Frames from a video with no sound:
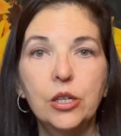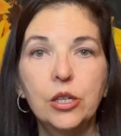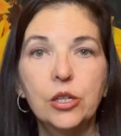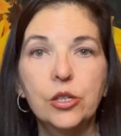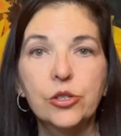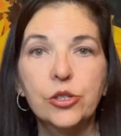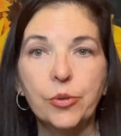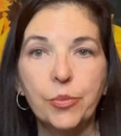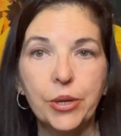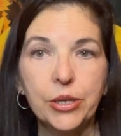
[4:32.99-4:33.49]

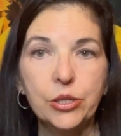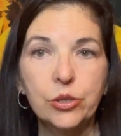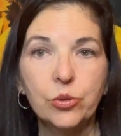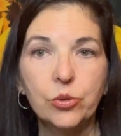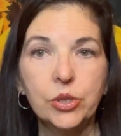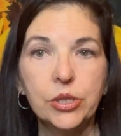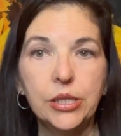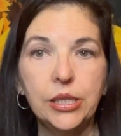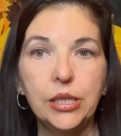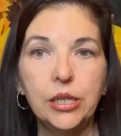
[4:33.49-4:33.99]
So my
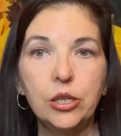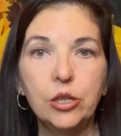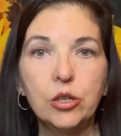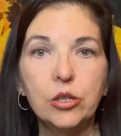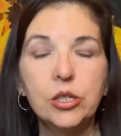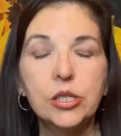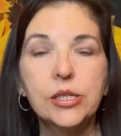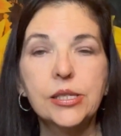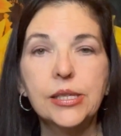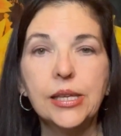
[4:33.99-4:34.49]
source
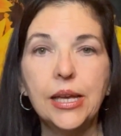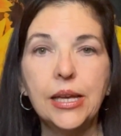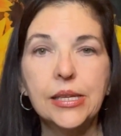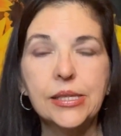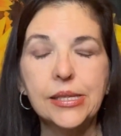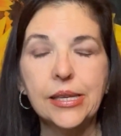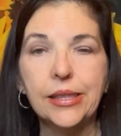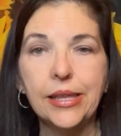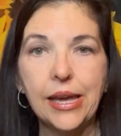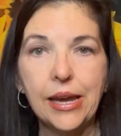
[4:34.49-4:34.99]
here says
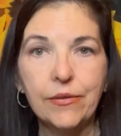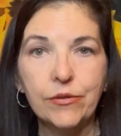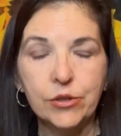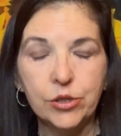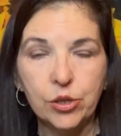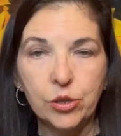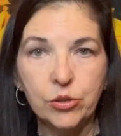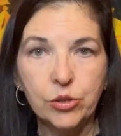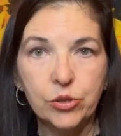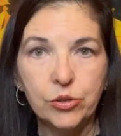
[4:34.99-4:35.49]
that the average
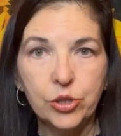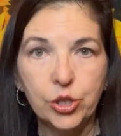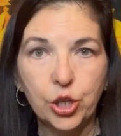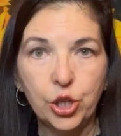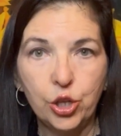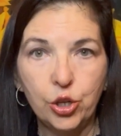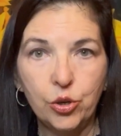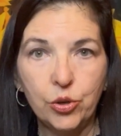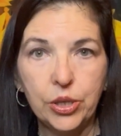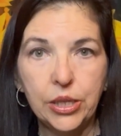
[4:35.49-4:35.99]
Social
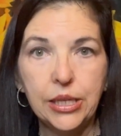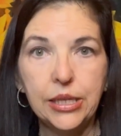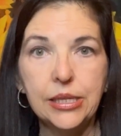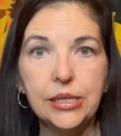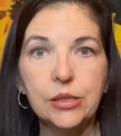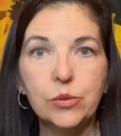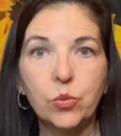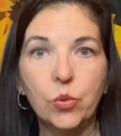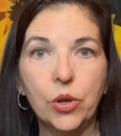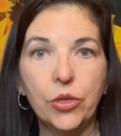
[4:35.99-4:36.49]
Security
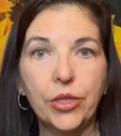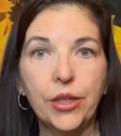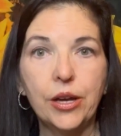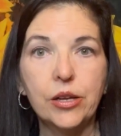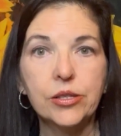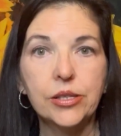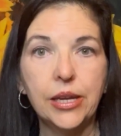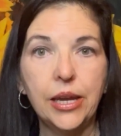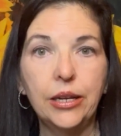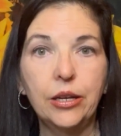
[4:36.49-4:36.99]
is
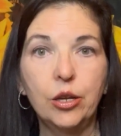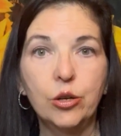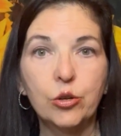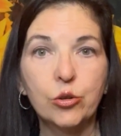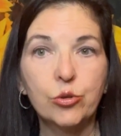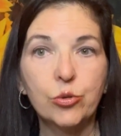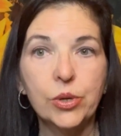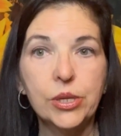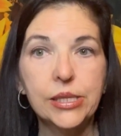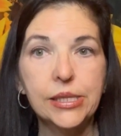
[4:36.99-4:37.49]

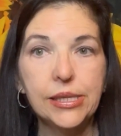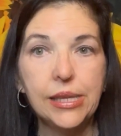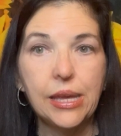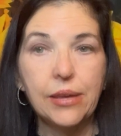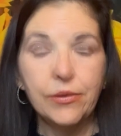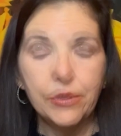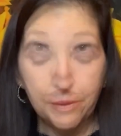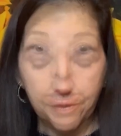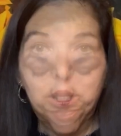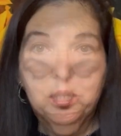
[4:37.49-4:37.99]
$1,827.
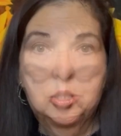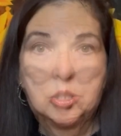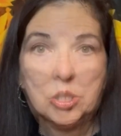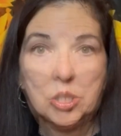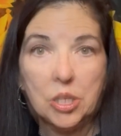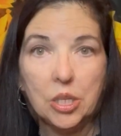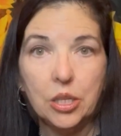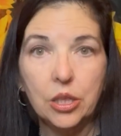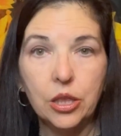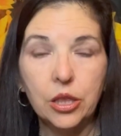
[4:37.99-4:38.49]

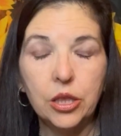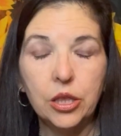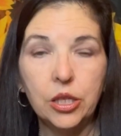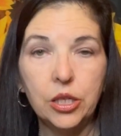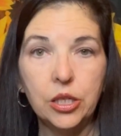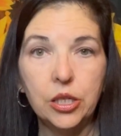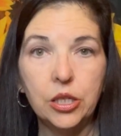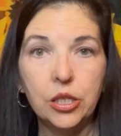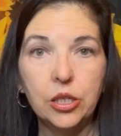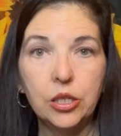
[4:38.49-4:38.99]
Potentially,
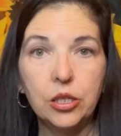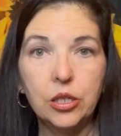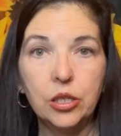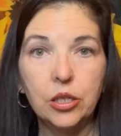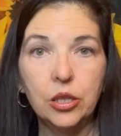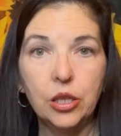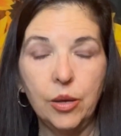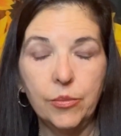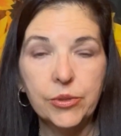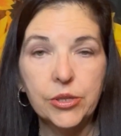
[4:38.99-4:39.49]
the
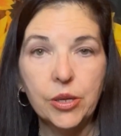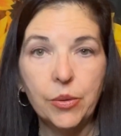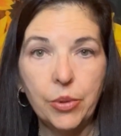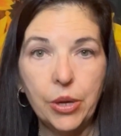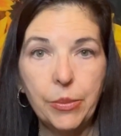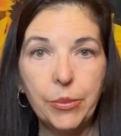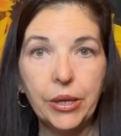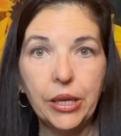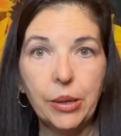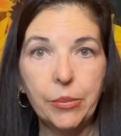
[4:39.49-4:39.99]
lump sum
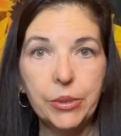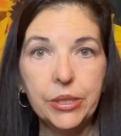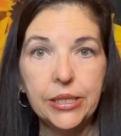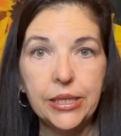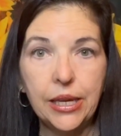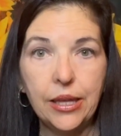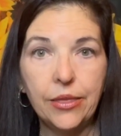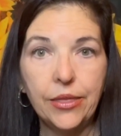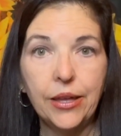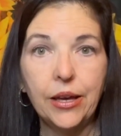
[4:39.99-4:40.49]
payment can be
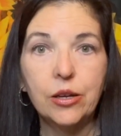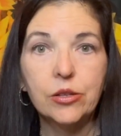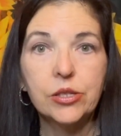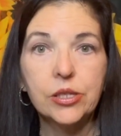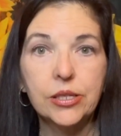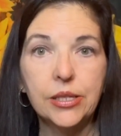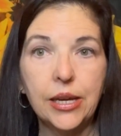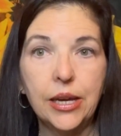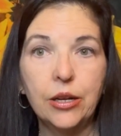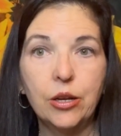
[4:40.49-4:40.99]

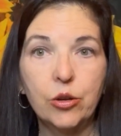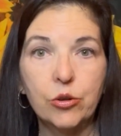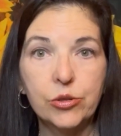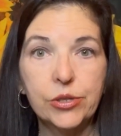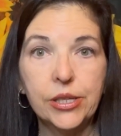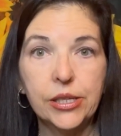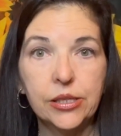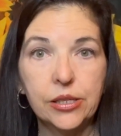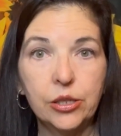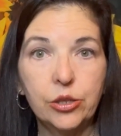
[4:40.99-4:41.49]

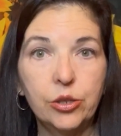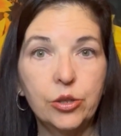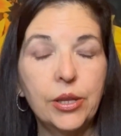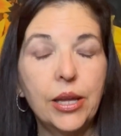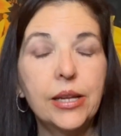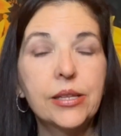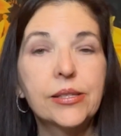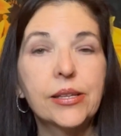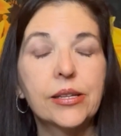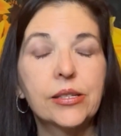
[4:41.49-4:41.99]
$10,962.
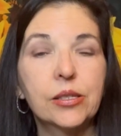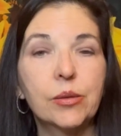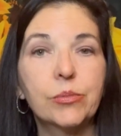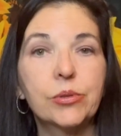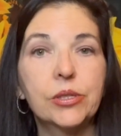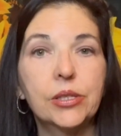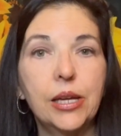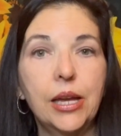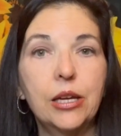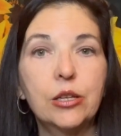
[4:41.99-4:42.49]
That is a
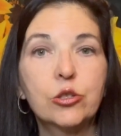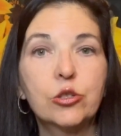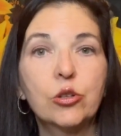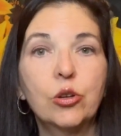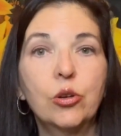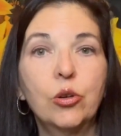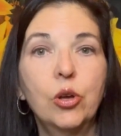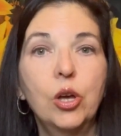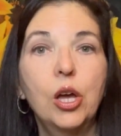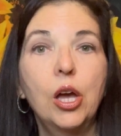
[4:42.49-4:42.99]

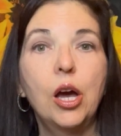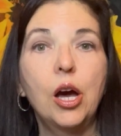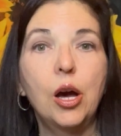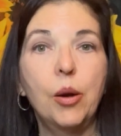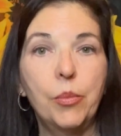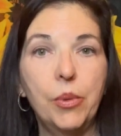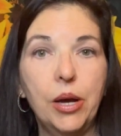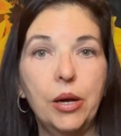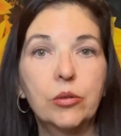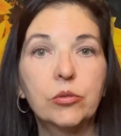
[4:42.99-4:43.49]
substantial
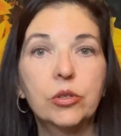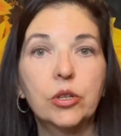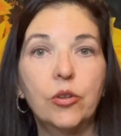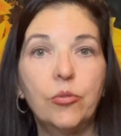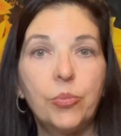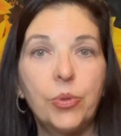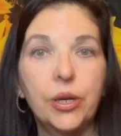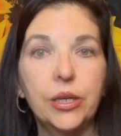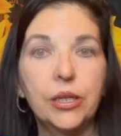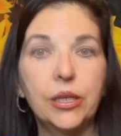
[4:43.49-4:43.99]
amount of
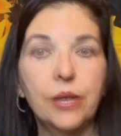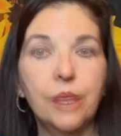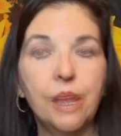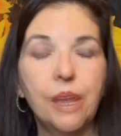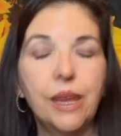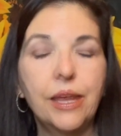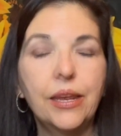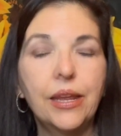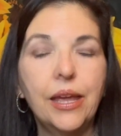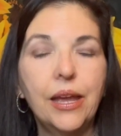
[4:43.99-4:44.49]
money.
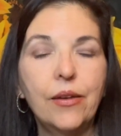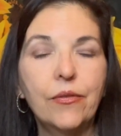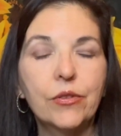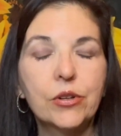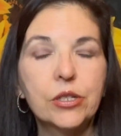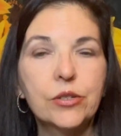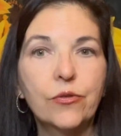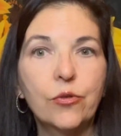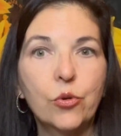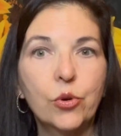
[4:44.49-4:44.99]
On
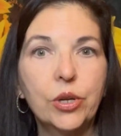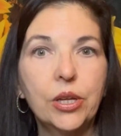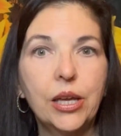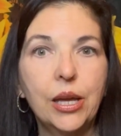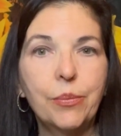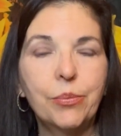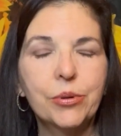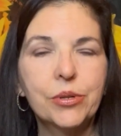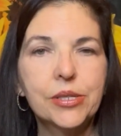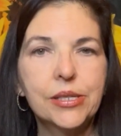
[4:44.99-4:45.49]
average,
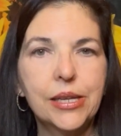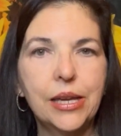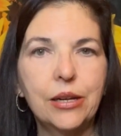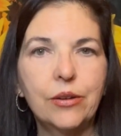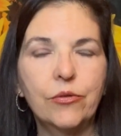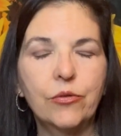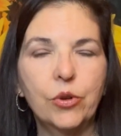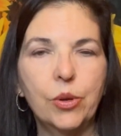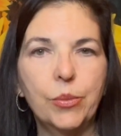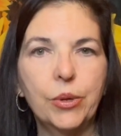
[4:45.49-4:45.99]
48%
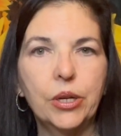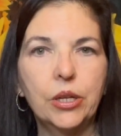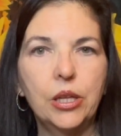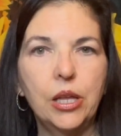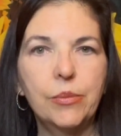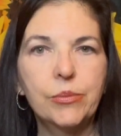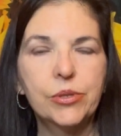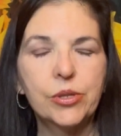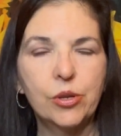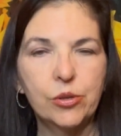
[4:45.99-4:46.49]
of women
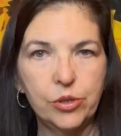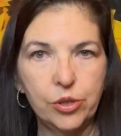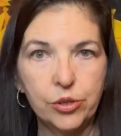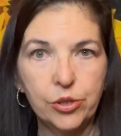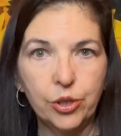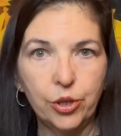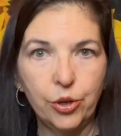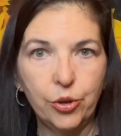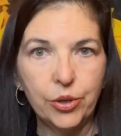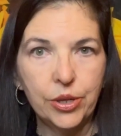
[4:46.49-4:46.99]
claim Social
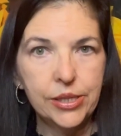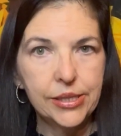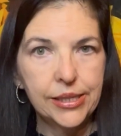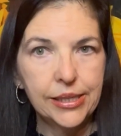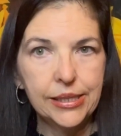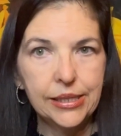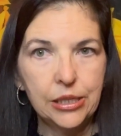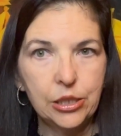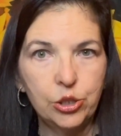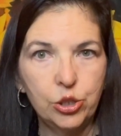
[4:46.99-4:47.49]
Security at
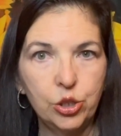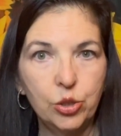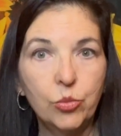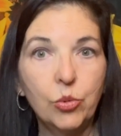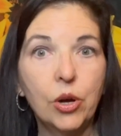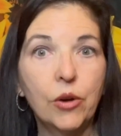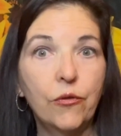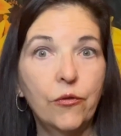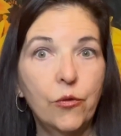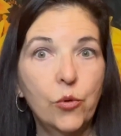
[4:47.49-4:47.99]
62,
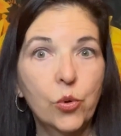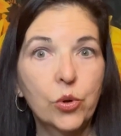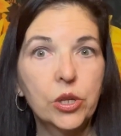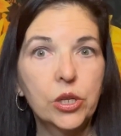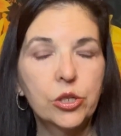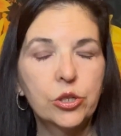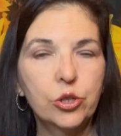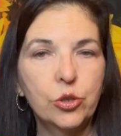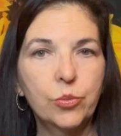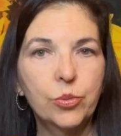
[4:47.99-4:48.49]
while
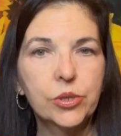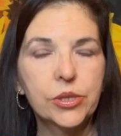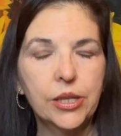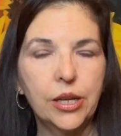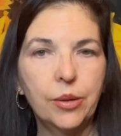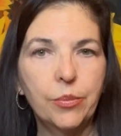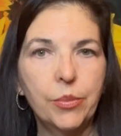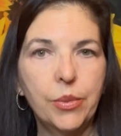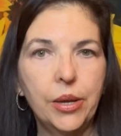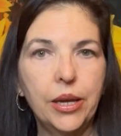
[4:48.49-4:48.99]
42%
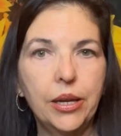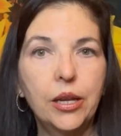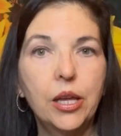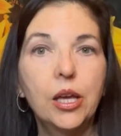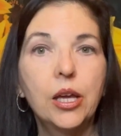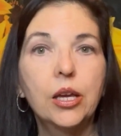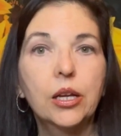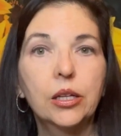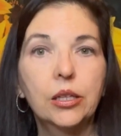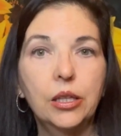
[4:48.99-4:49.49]
of men
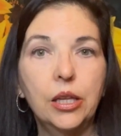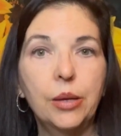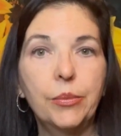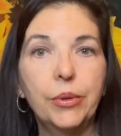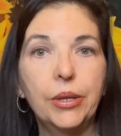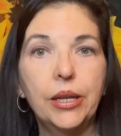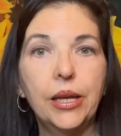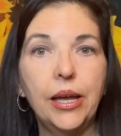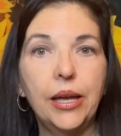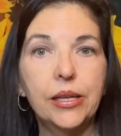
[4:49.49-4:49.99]
claim
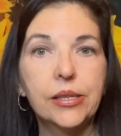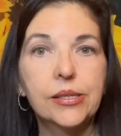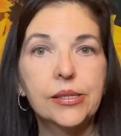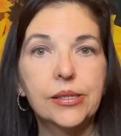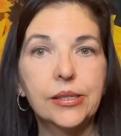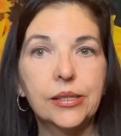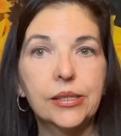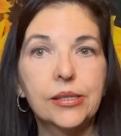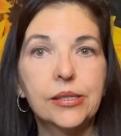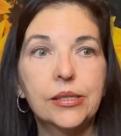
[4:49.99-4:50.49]
it at
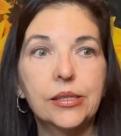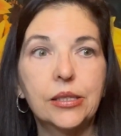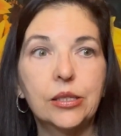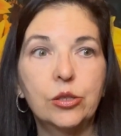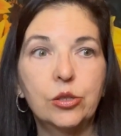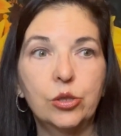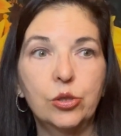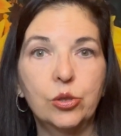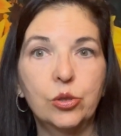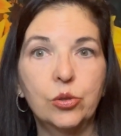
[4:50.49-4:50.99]

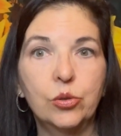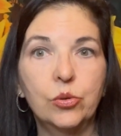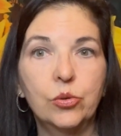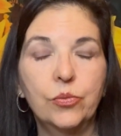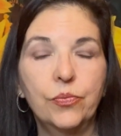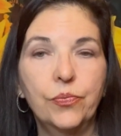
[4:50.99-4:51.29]
62.